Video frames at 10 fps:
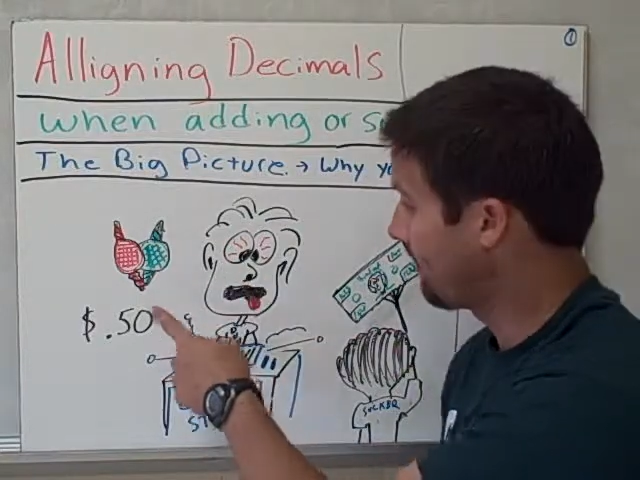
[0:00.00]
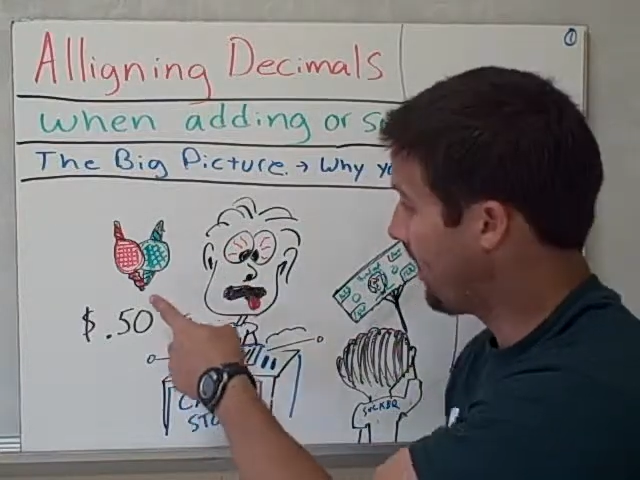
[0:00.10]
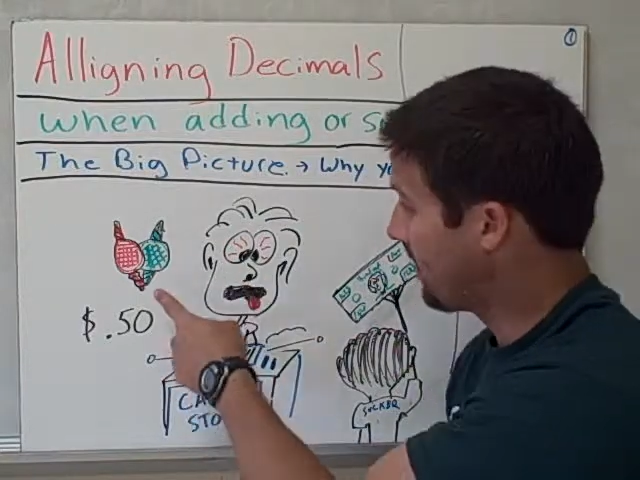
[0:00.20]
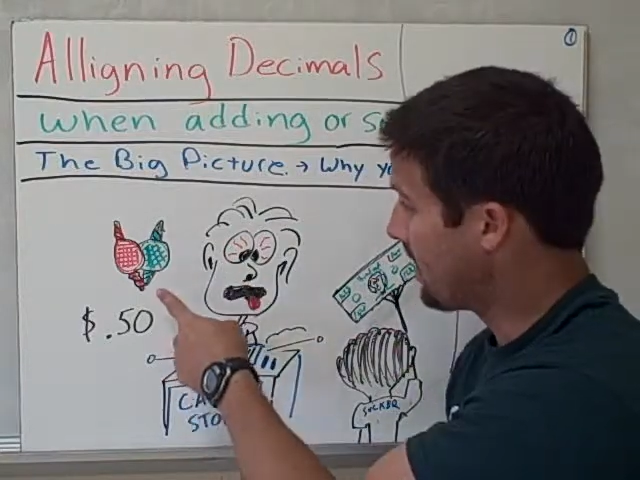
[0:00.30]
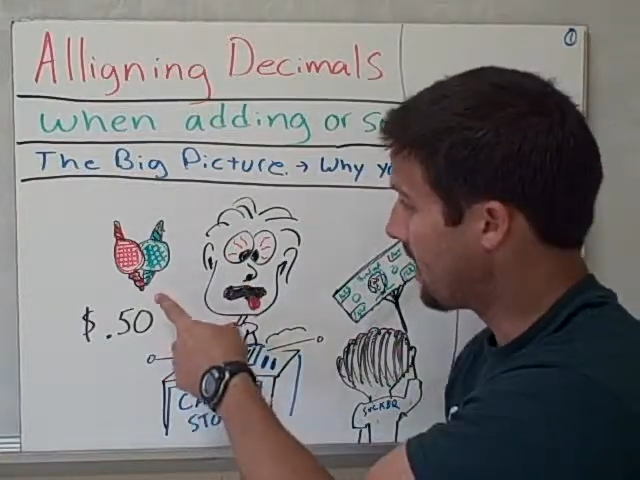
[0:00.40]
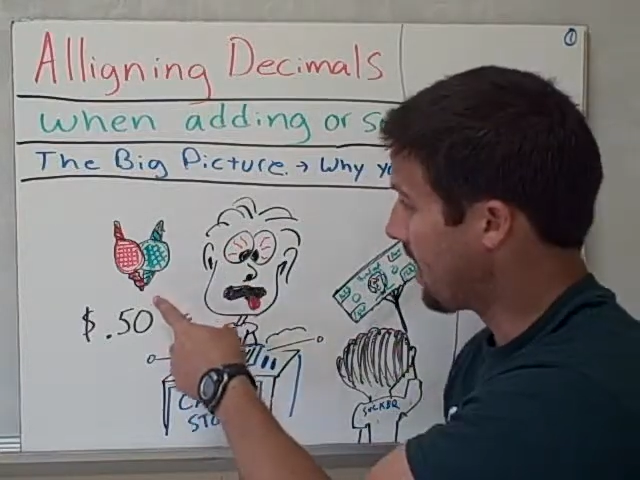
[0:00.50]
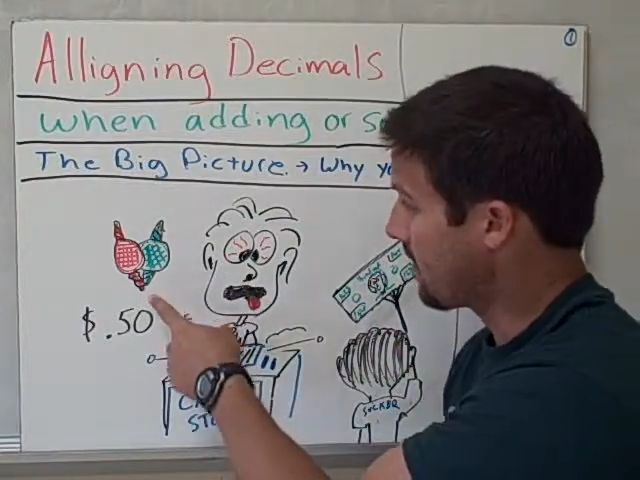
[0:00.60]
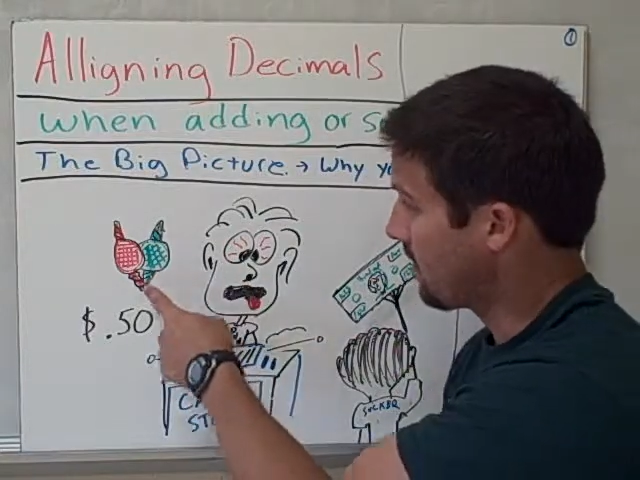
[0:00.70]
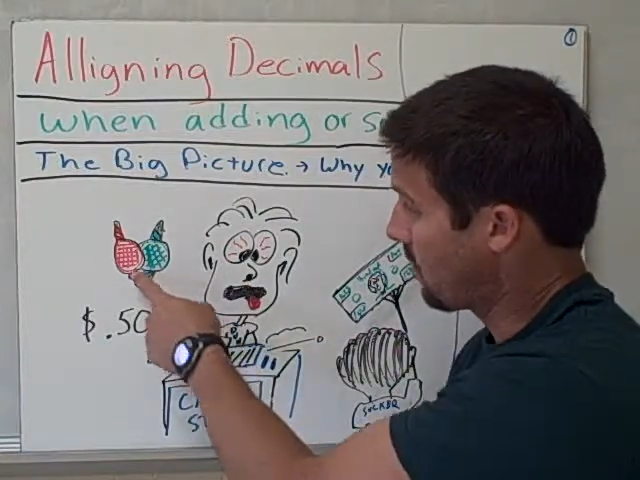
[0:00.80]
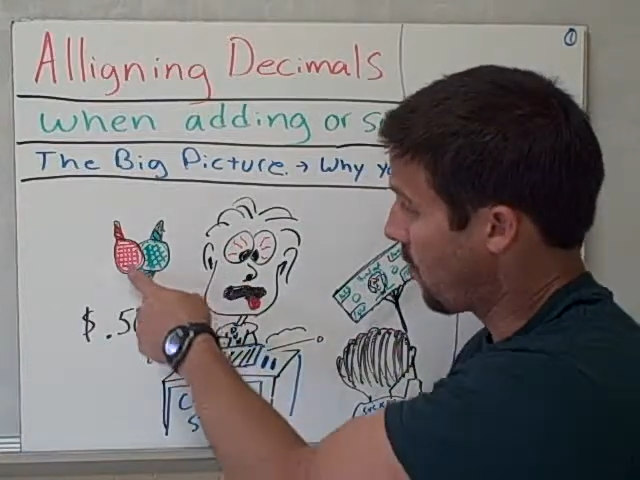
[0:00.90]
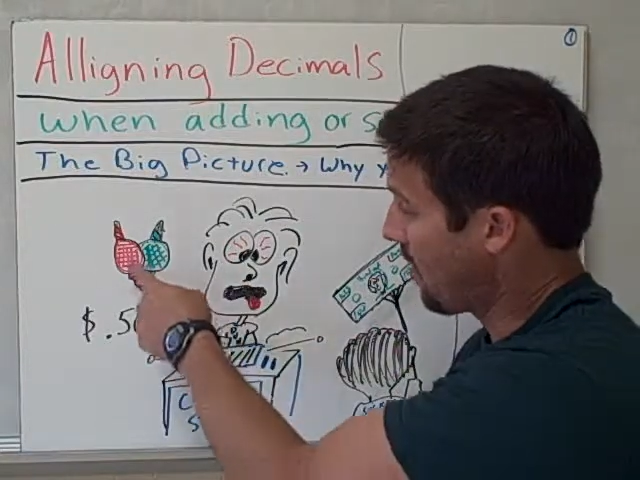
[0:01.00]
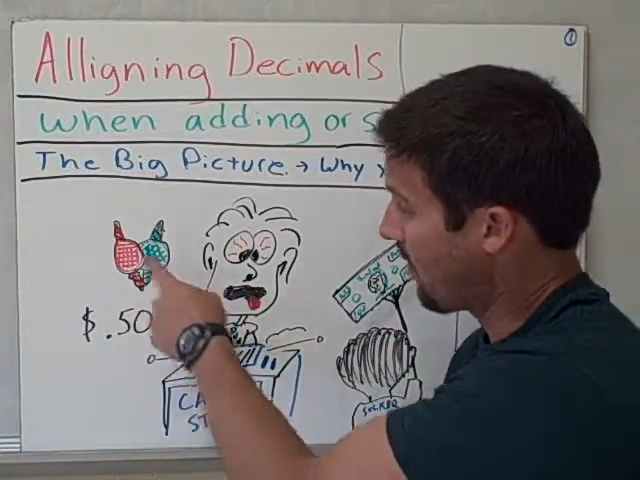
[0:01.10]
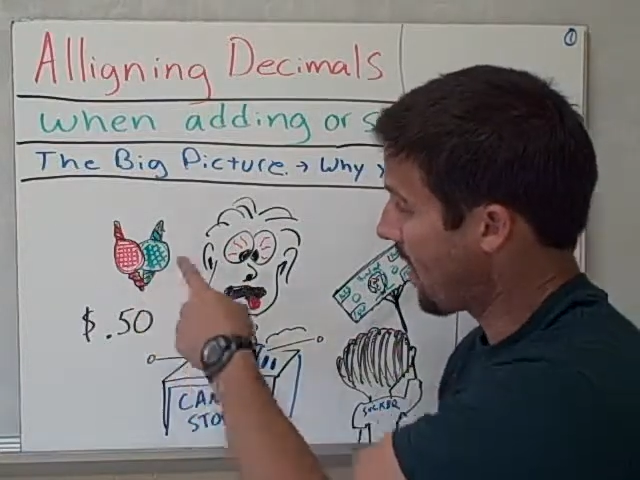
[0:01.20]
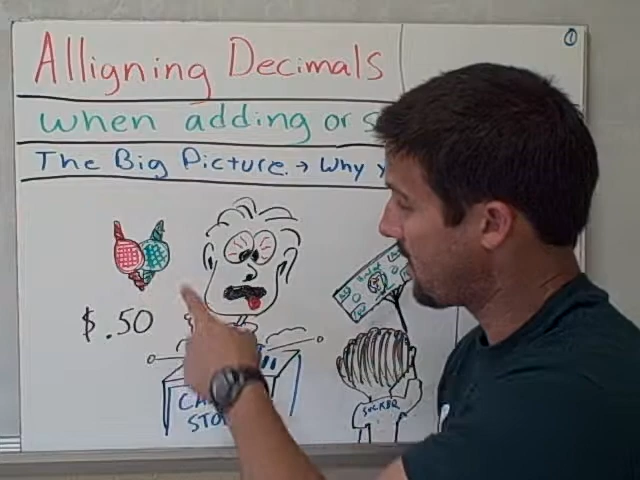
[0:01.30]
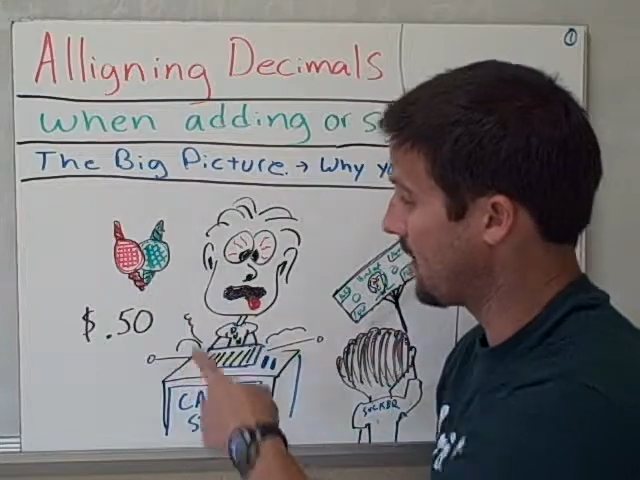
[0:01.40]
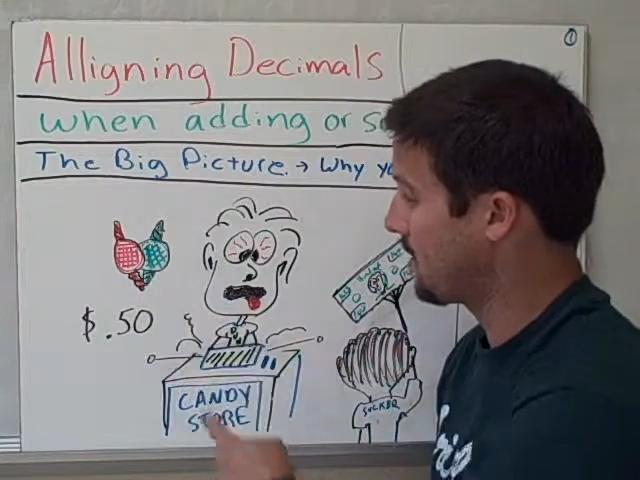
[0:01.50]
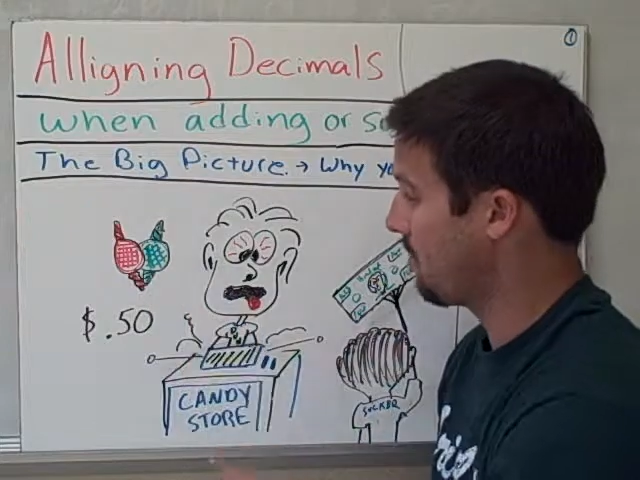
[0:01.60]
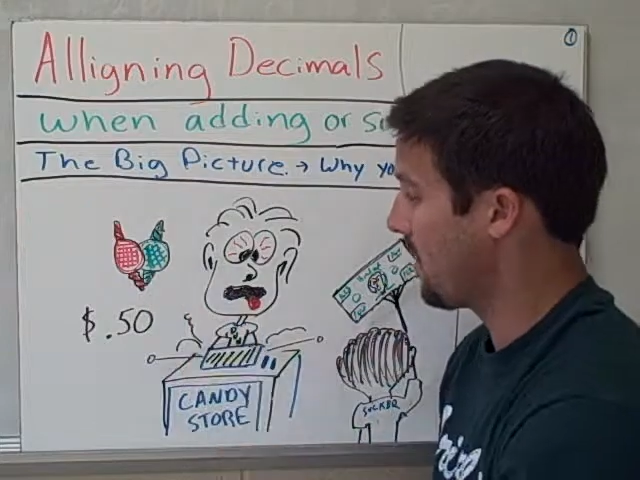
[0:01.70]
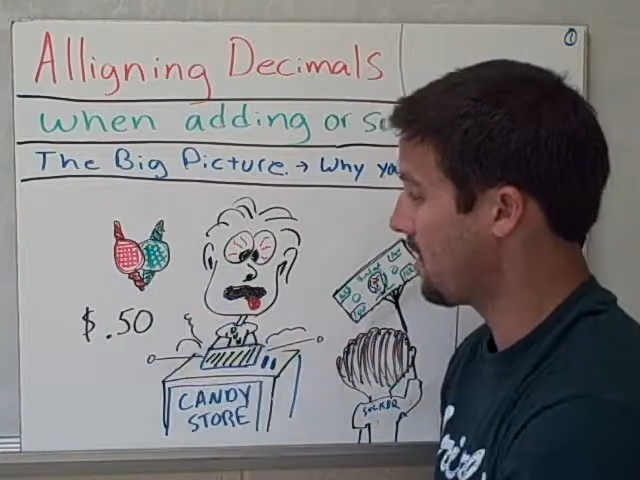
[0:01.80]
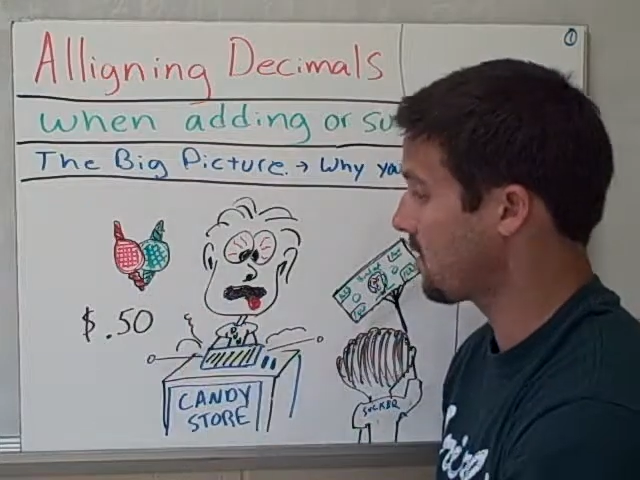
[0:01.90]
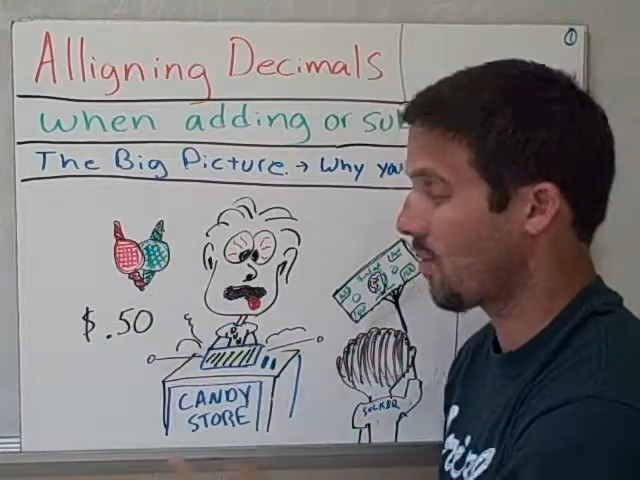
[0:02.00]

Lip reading: 50 cents. 25 cents a piece,